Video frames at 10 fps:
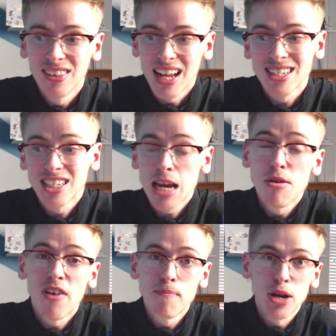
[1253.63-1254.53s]
That's the type
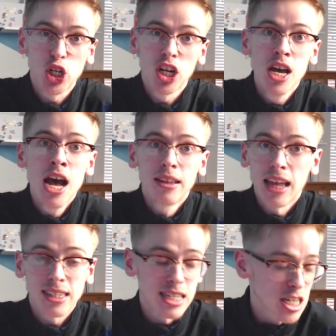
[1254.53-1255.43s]
of ambition
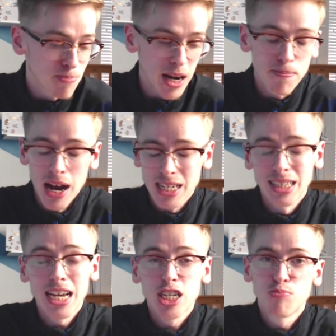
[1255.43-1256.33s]
that Dennis
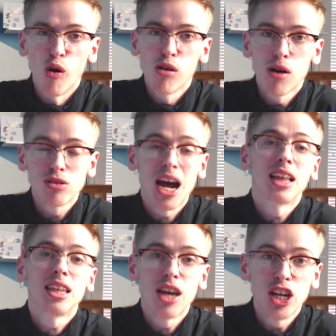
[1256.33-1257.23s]
Barrett-Baxendale spoke about
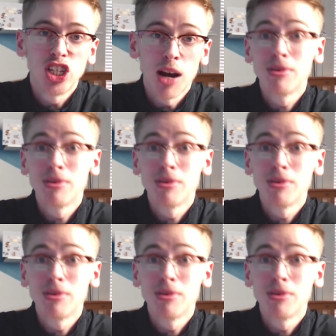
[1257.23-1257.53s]
at the AGM,